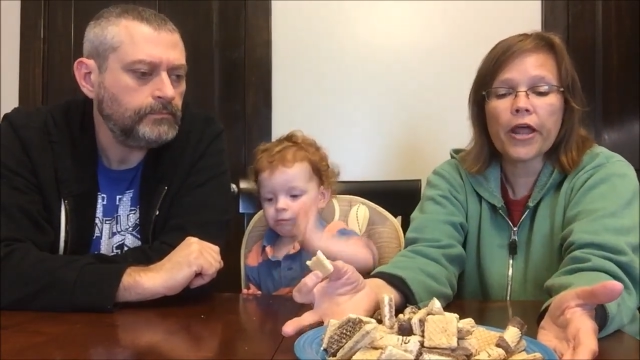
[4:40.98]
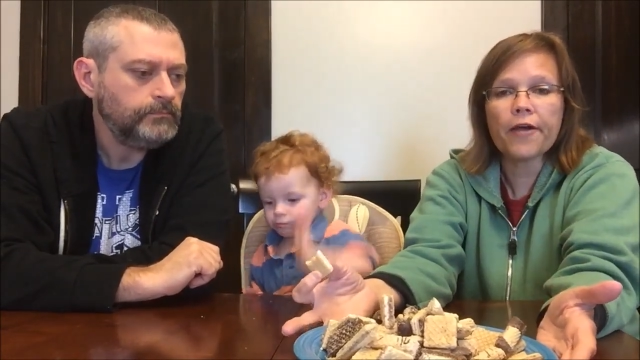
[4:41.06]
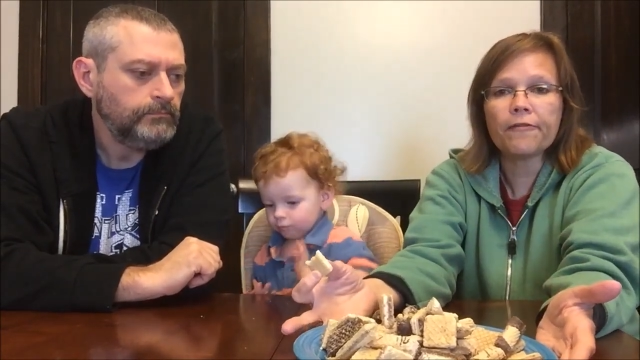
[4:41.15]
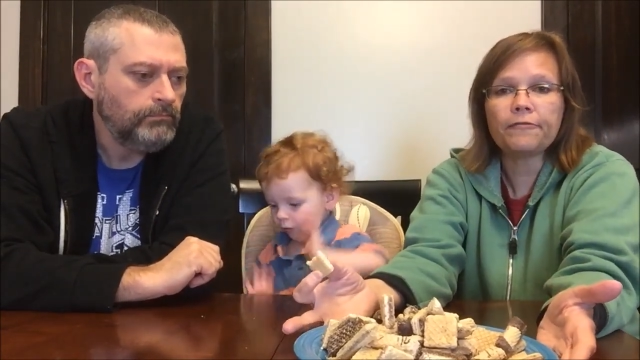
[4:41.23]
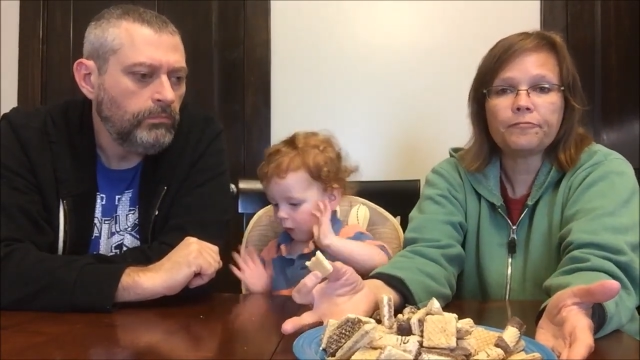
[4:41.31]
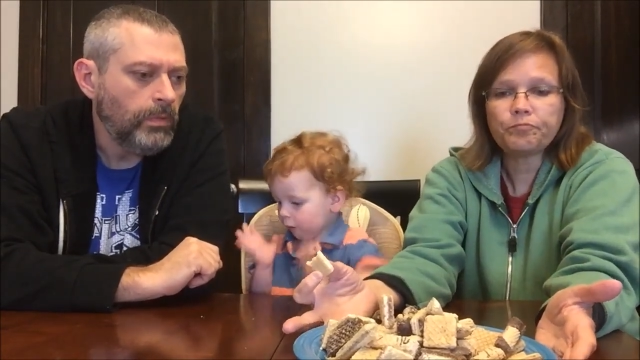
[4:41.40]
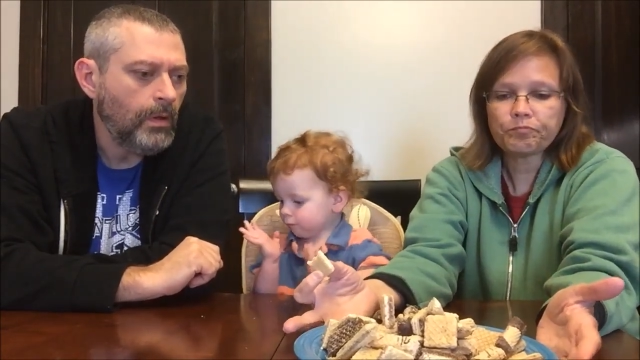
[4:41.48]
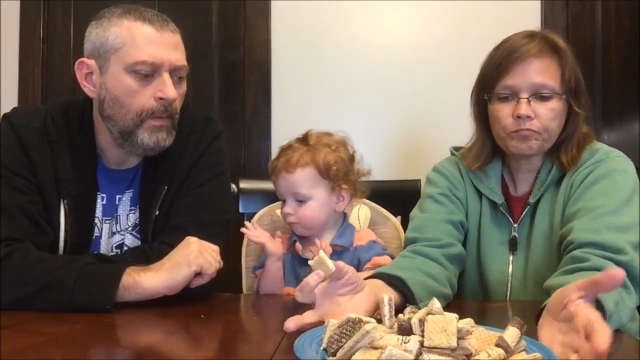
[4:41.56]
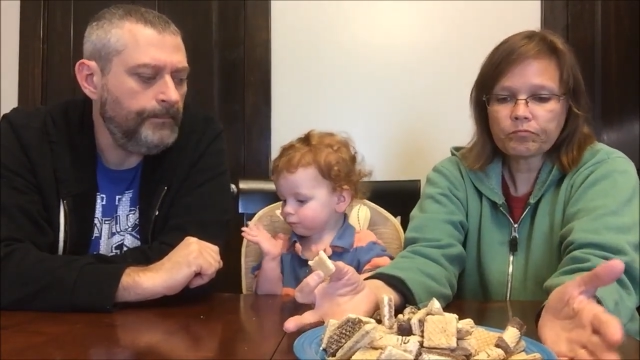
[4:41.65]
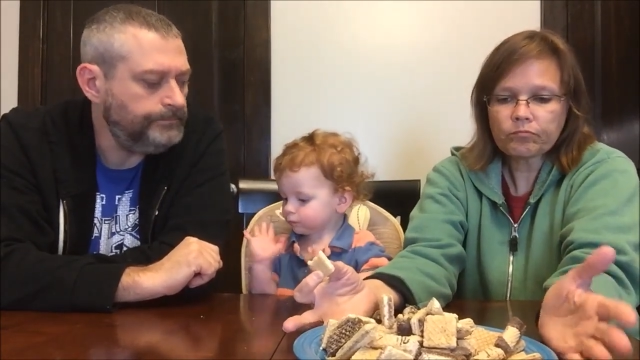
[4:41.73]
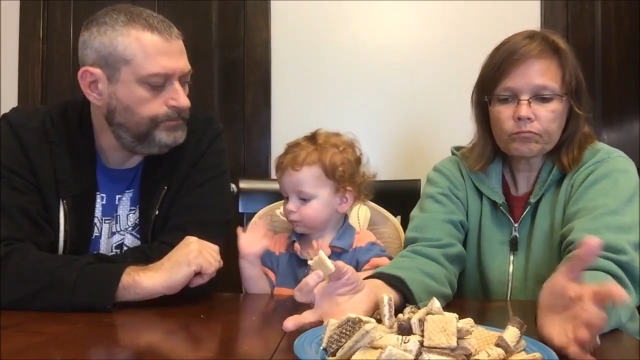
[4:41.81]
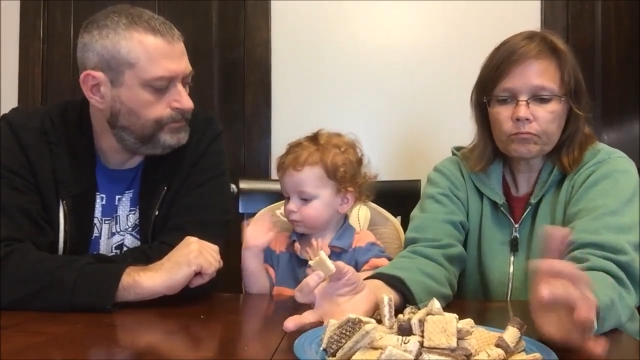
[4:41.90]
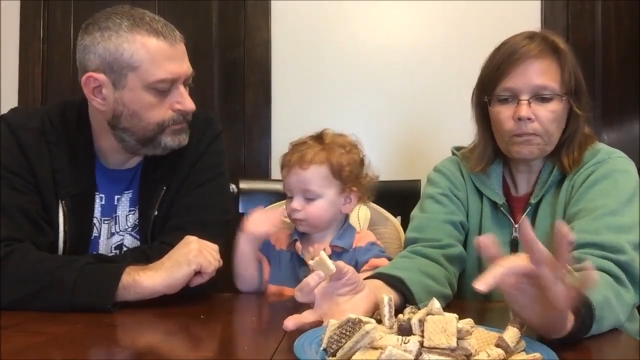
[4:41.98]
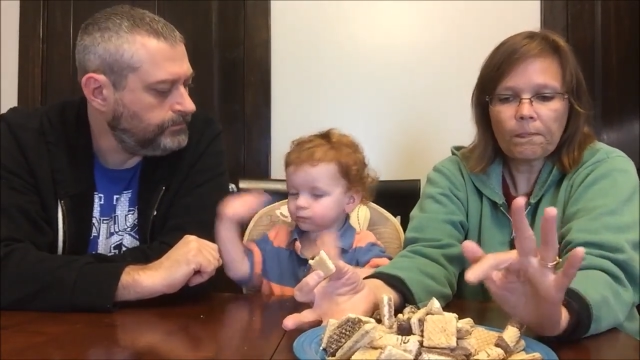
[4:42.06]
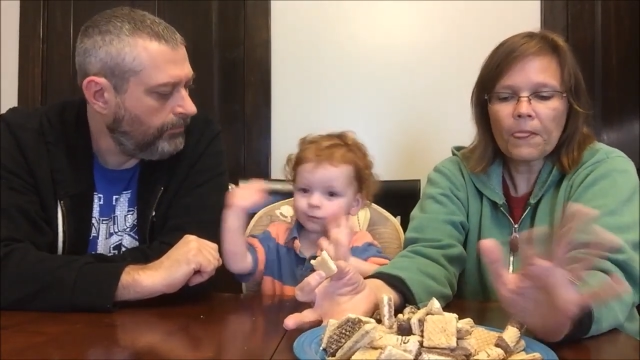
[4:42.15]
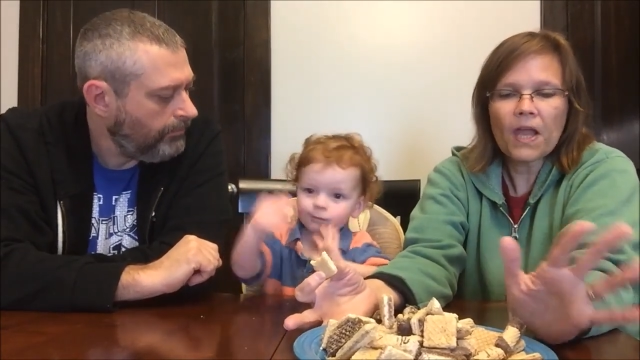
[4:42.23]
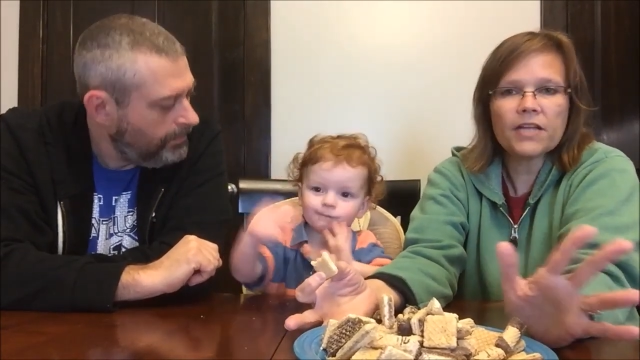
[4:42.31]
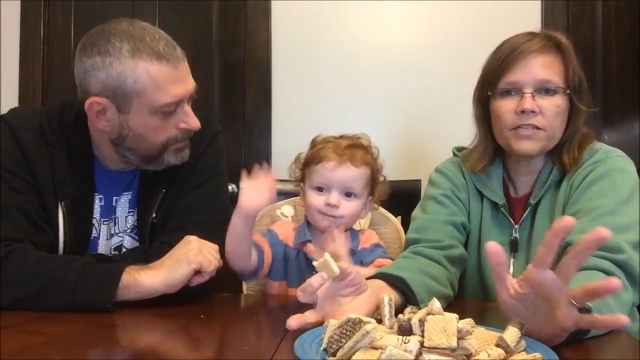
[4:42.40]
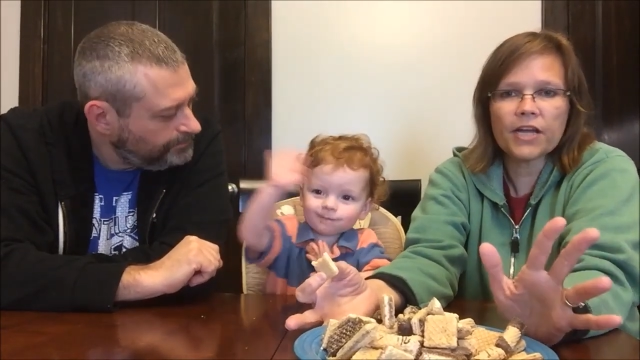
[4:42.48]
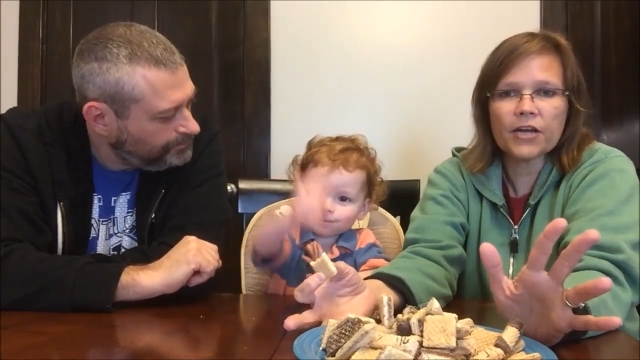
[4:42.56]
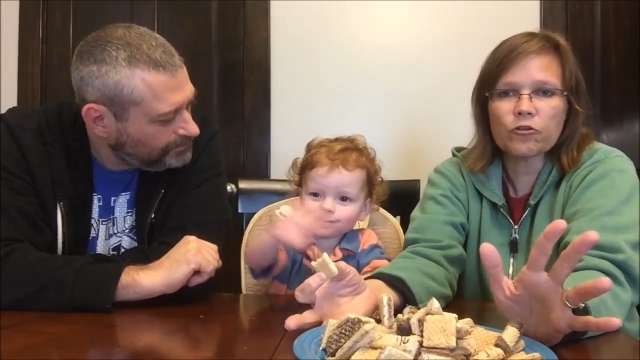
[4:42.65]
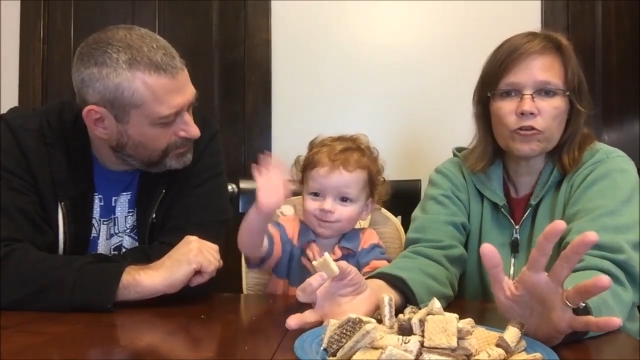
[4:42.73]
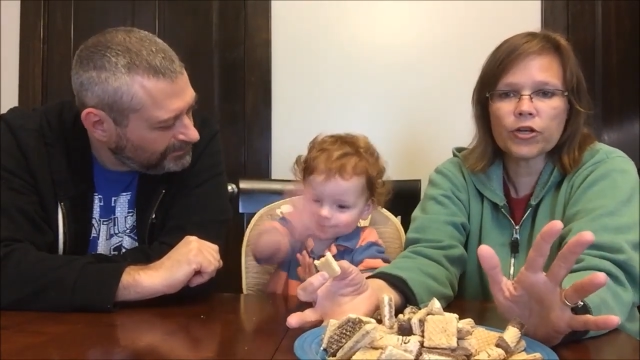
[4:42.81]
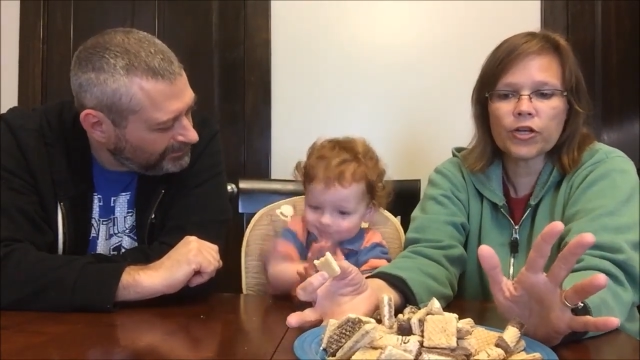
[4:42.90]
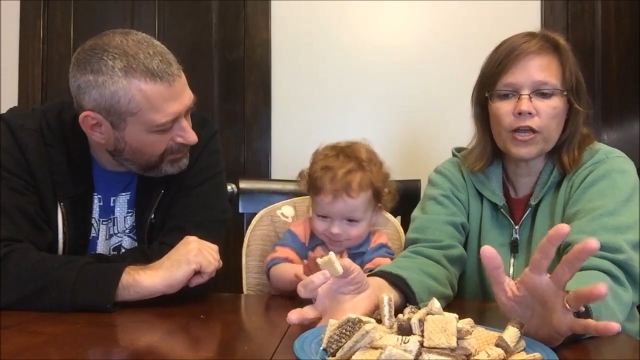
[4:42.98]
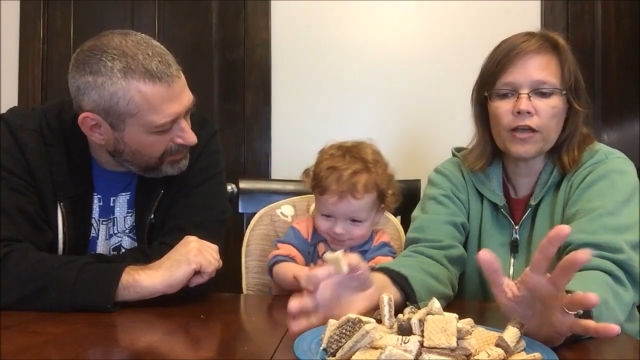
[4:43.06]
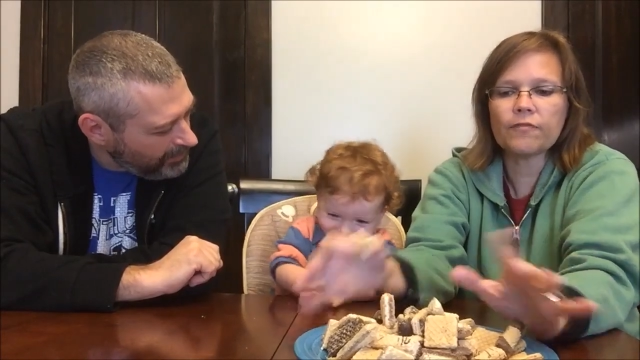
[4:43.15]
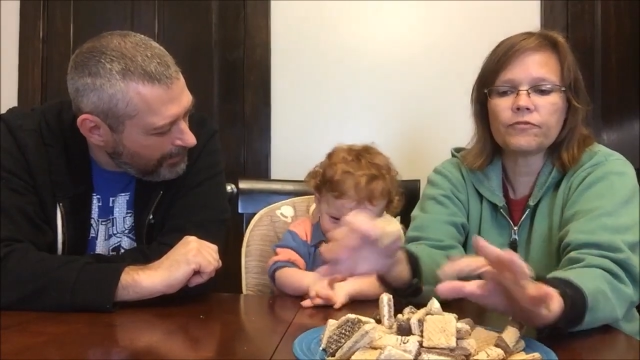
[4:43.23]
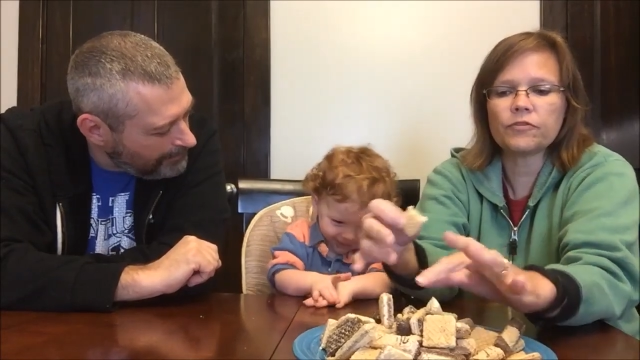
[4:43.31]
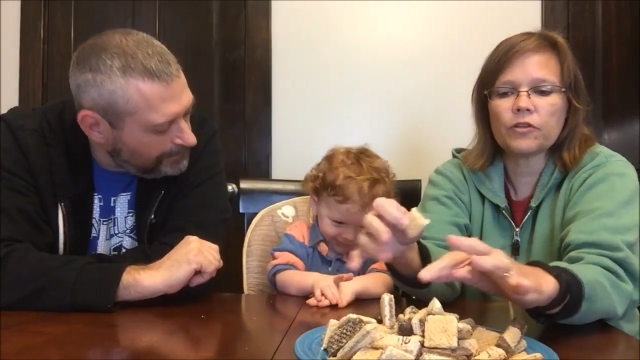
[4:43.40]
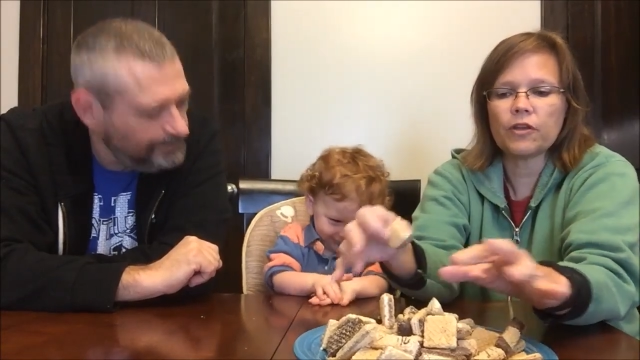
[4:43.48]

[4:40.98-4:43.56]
Speaker 1: enough and decorative enough,